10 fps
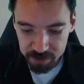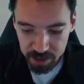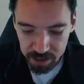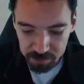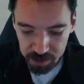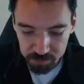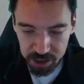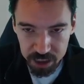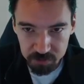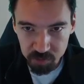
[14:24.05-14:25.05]
and the limit
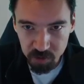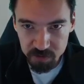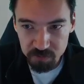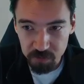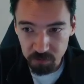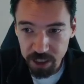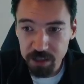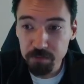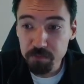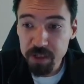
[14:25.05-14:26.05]
as we approach from the right
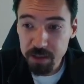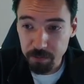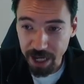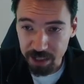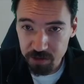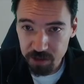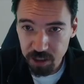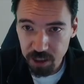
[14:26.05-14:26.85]
mismatch.